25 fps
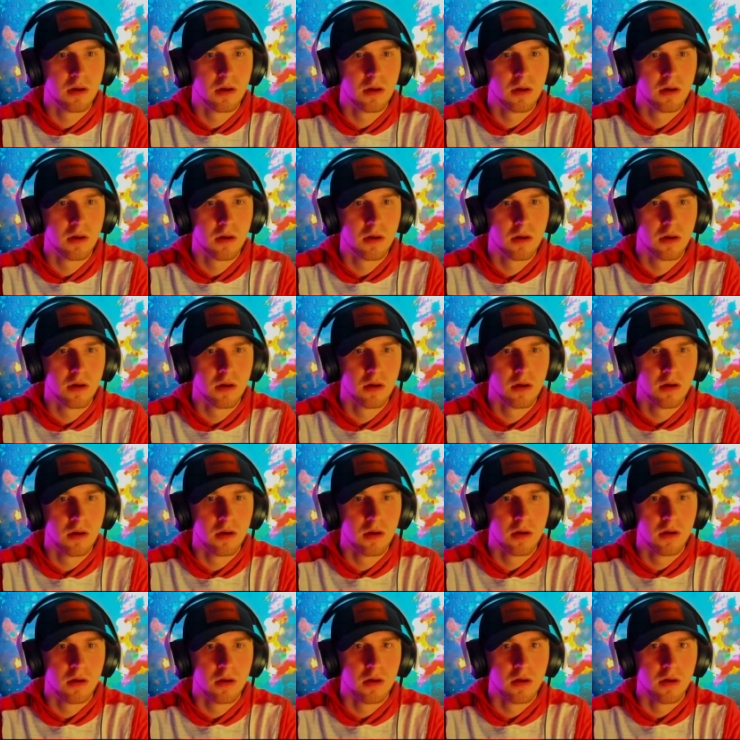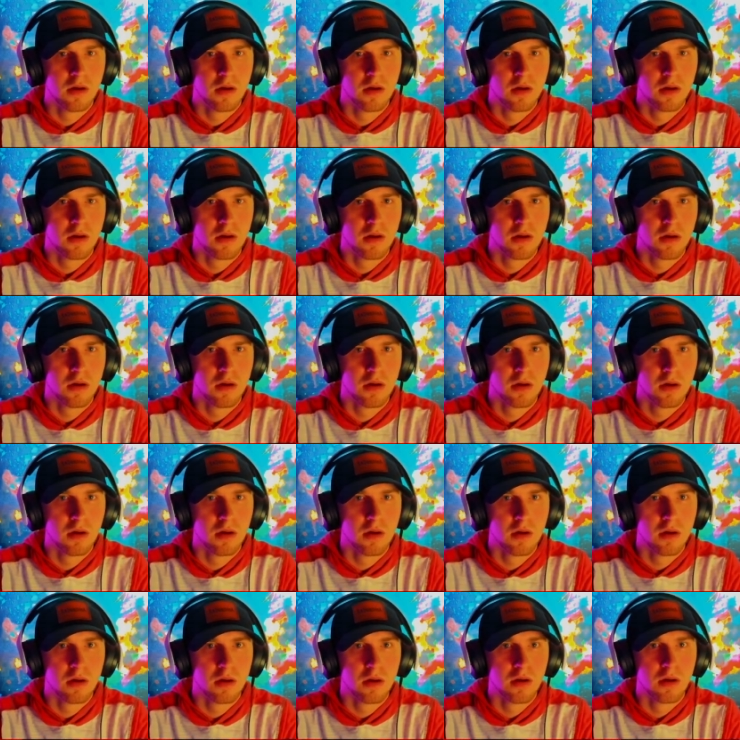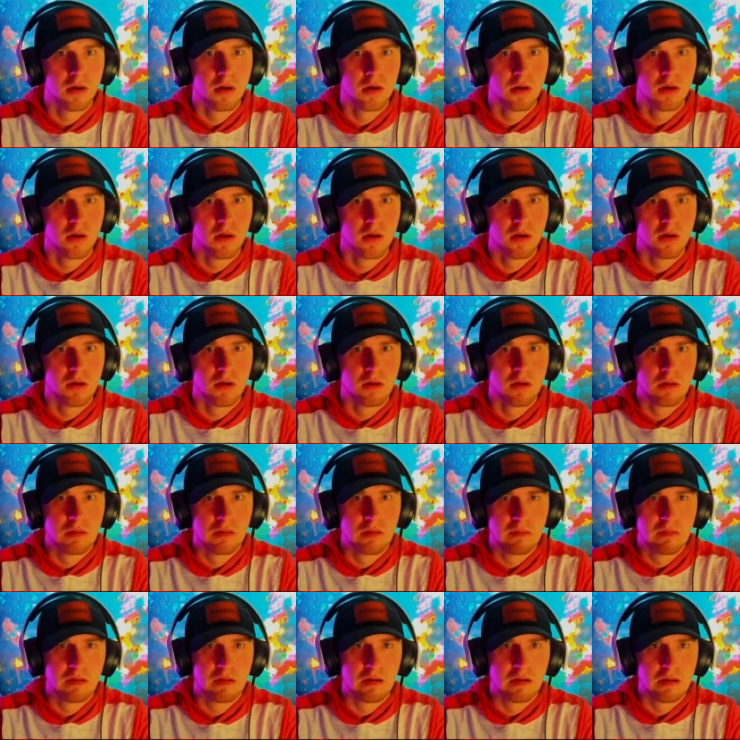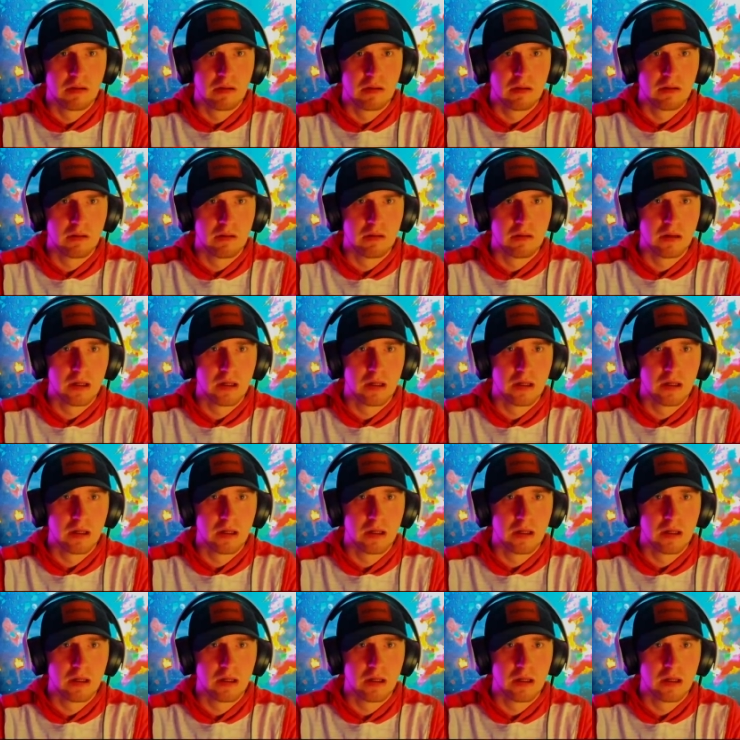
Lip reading: No one is speaking in this clip.